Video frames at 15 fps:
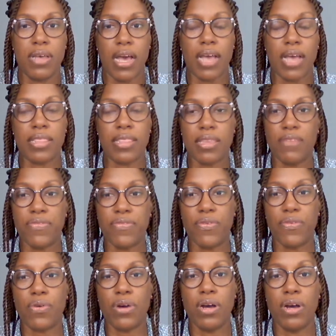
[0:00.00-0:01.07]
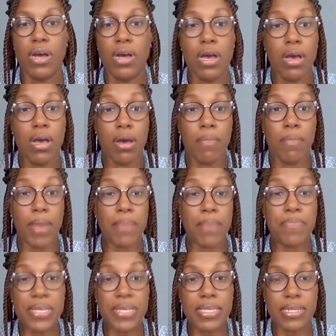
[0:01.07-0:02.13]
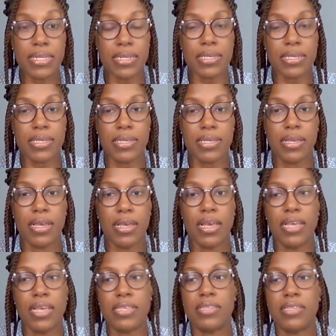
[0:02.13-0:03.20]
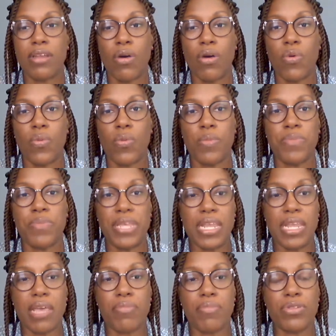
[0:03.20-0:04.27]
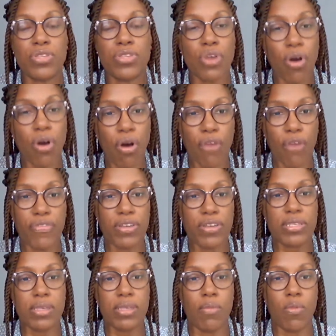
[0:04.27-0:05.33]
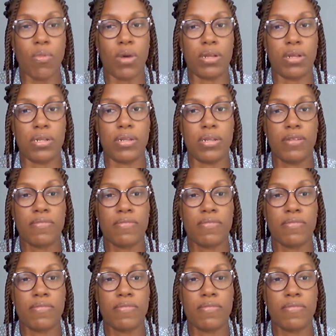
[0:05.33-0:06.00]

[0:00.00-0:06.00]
And therefore, my business is now being able to offer someone